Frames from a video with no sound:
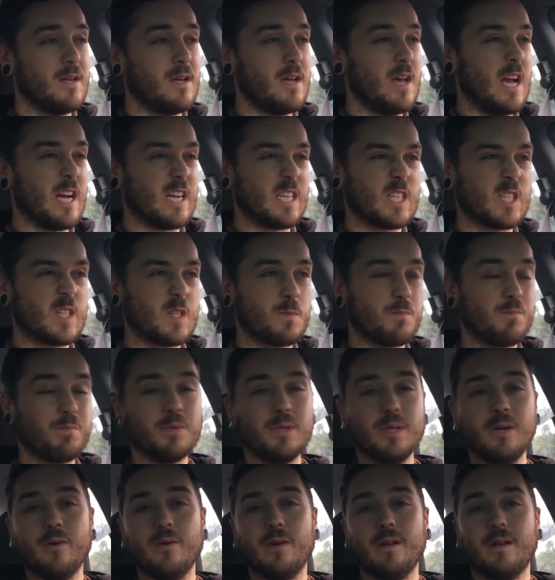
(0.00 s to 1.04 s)

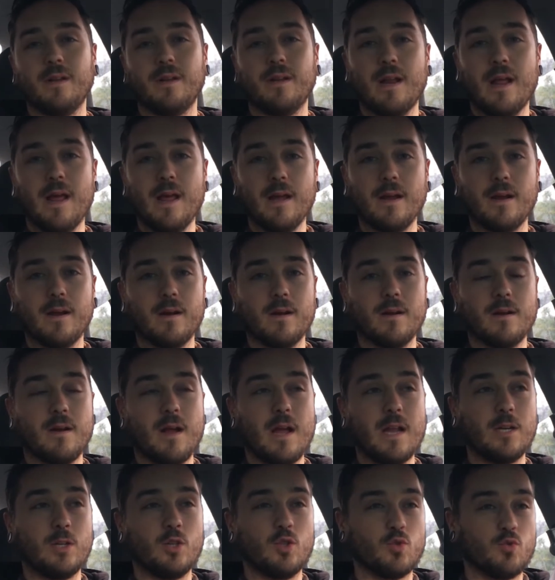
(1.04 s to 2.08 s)
exploded in anger
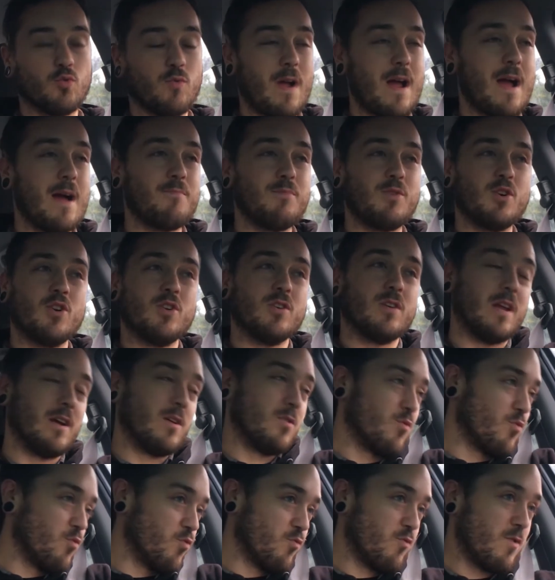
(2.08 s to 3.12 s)
and grabbed her and like
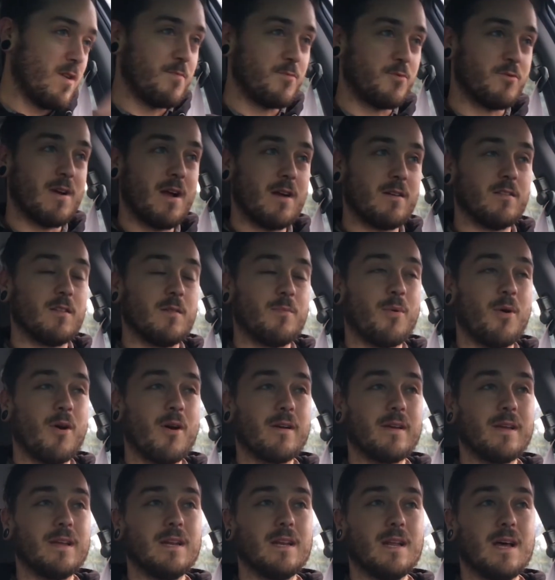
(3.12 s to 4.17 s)
ripped her out into the
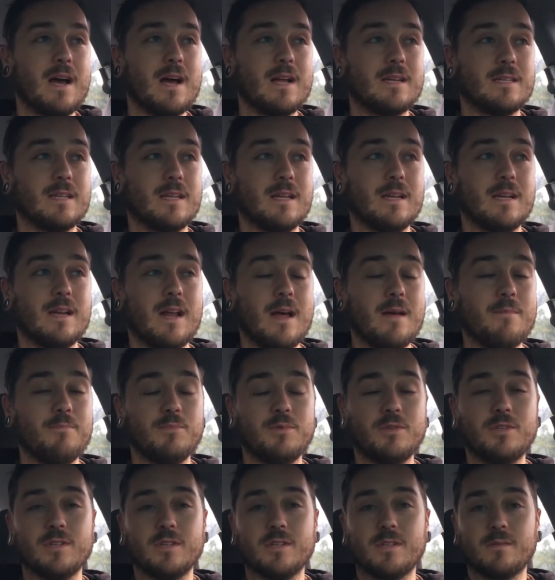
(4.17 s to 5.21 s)
parking lot, and
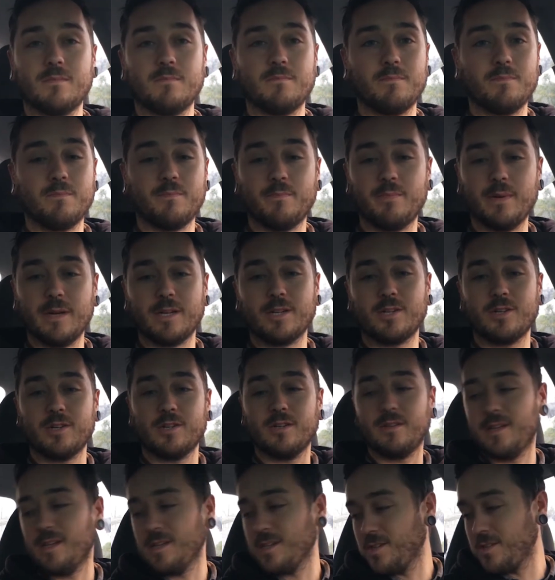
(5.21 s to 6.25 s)
I'm just
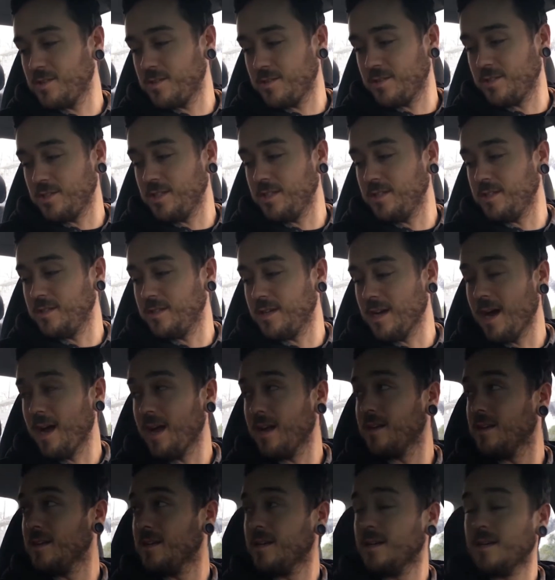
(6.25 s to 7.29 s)
pictured that she
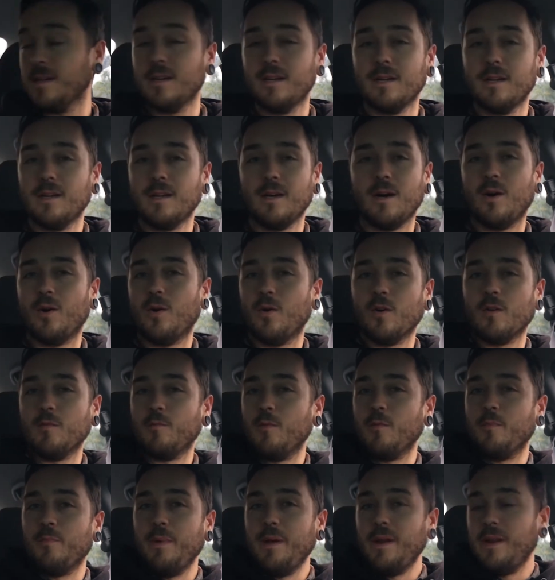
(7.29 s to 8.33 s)
got a
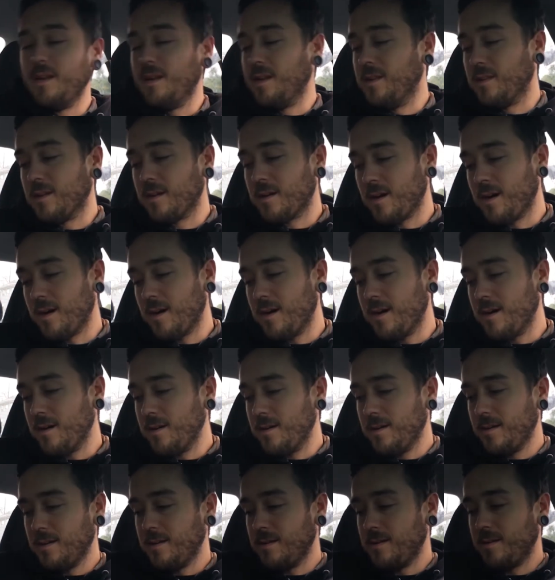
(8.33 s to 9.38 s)
horrible beating in the
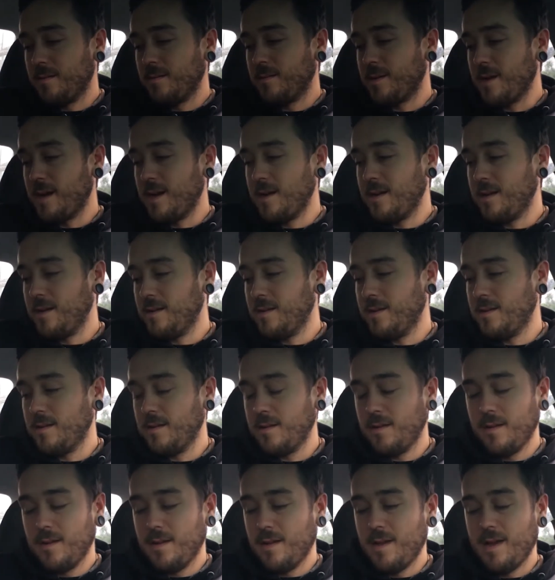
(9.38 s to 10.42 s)
car. I'm kind
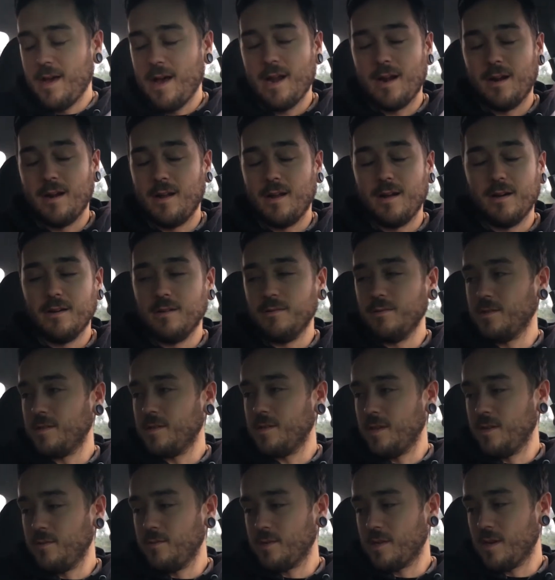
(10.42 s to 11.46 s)
of, I don't know,
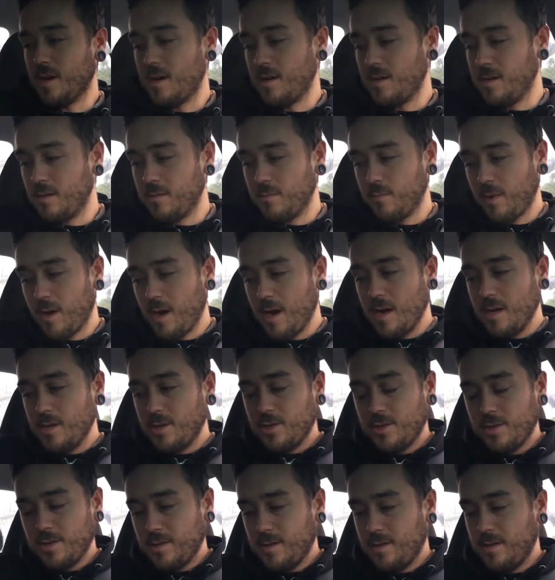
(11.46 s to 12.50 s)
it was hard to
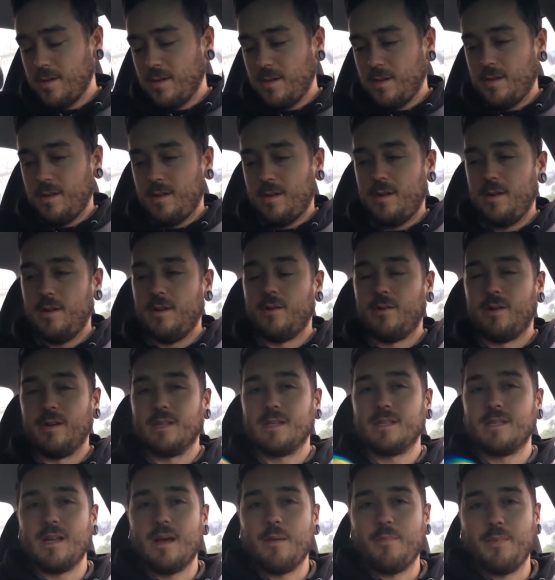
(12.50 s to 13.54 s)
watch. You don't want
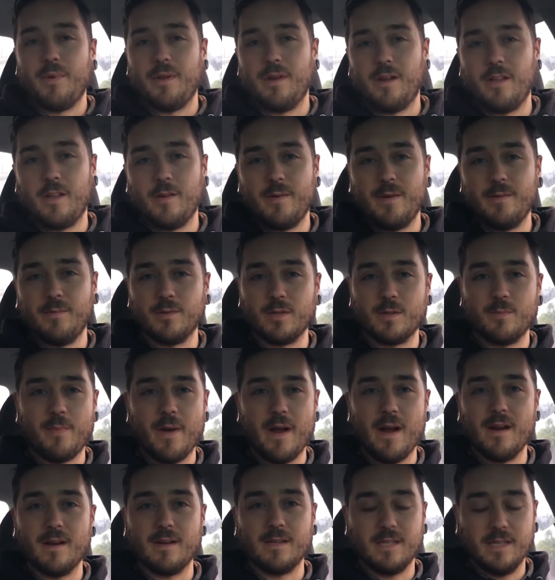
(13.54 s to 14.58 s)
to step in other people's
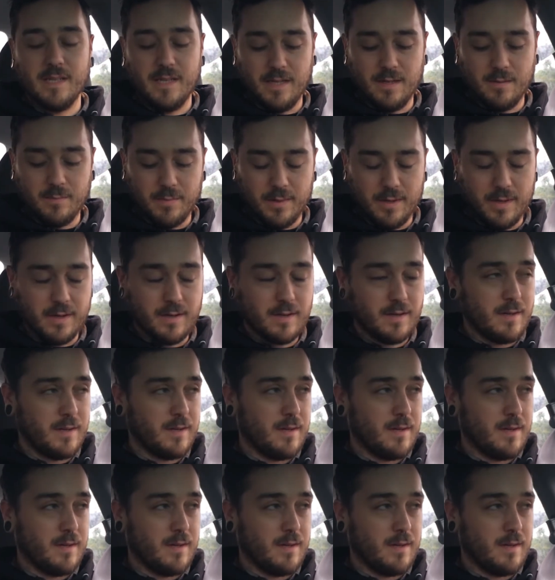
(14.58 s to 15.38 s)
parenting, but